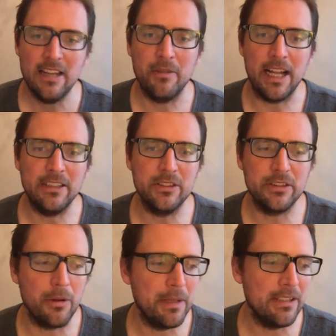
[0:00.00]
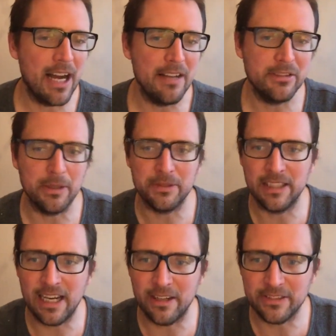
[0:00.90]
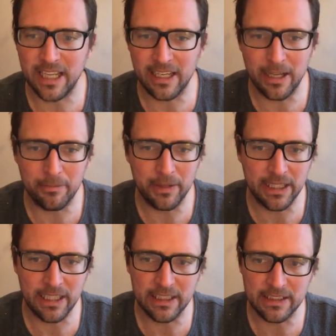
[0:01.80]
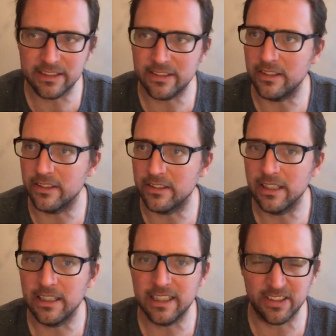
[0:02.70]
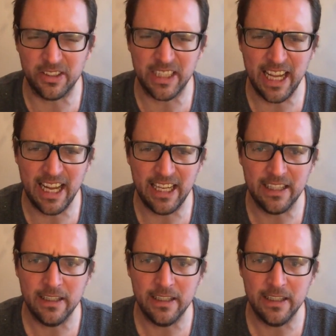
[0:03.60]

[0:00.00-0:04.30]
when I do so many live streams and not enough stand up, it, it gets a little it gets a little gay.